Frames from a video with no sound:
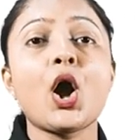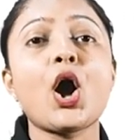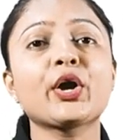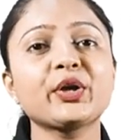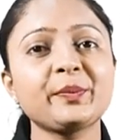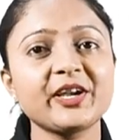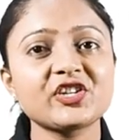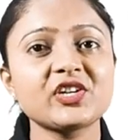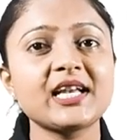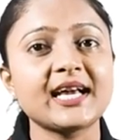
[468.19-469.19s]

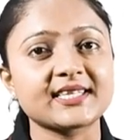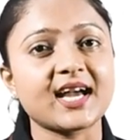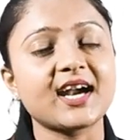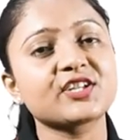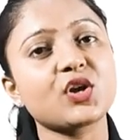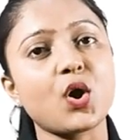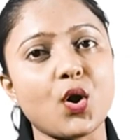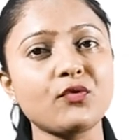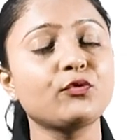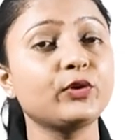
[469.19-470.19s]
Occupational hazards
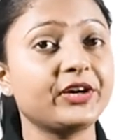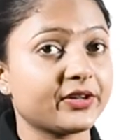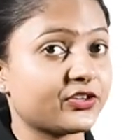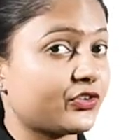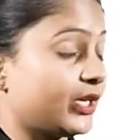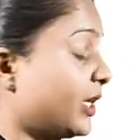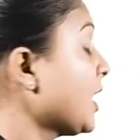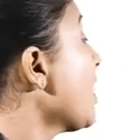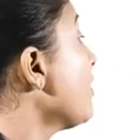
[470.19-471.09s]
of wool industry.